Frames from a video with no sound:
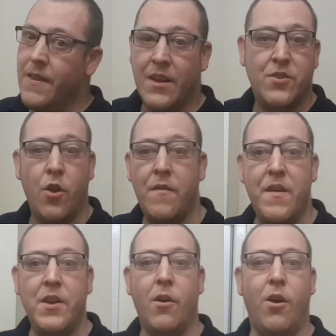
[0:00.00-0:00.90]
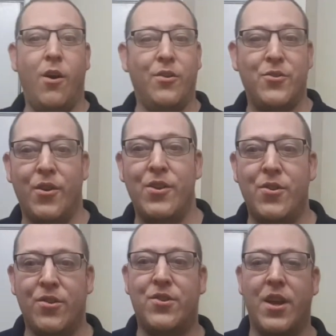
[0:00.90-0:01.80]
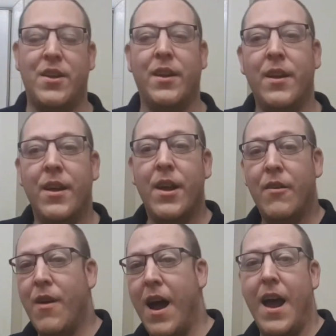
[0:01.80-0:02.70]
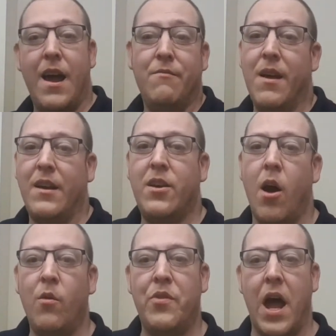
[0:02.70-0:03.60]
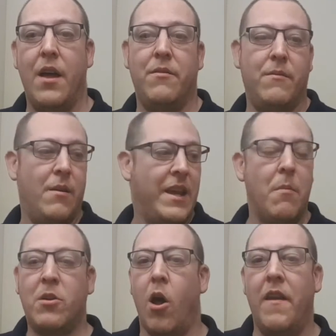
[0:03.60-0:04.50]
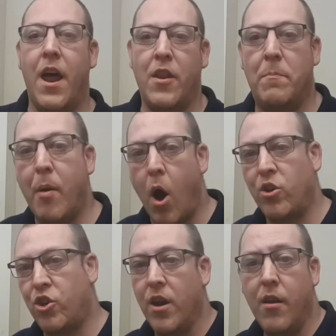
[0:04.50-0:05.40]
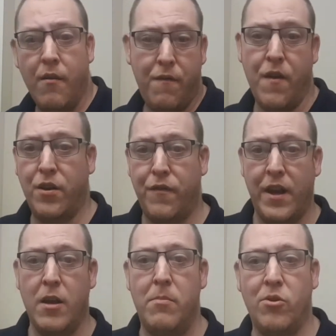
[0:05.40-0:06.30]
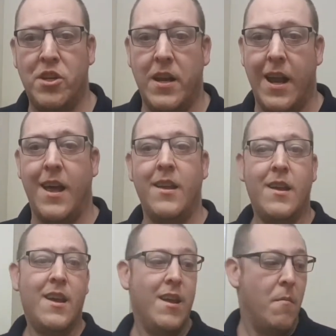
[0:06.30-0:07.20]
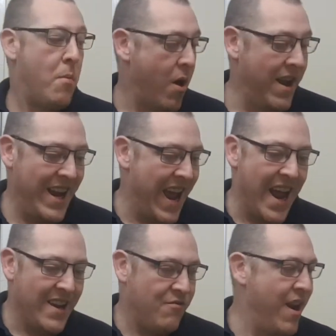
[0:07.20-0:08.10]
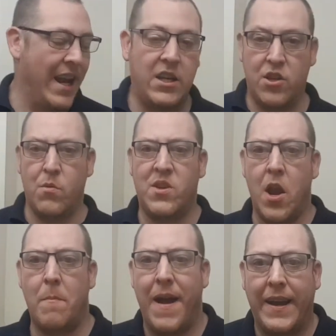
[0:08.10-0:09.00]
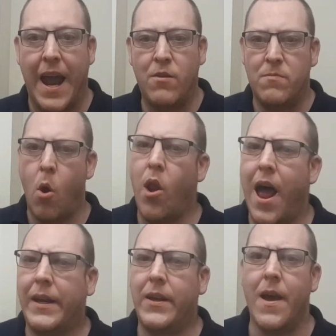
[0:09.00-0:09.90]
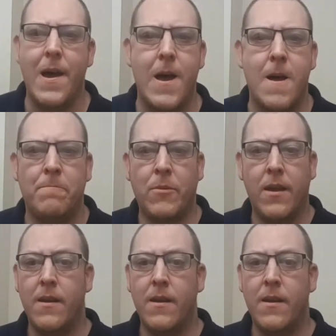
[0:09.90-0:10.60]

That's another video. Oh, done and dusted. Right, I called that, I kept calling that the posh fish finger butty, did I? But in the end, really, because it was on a baguette, it was more like a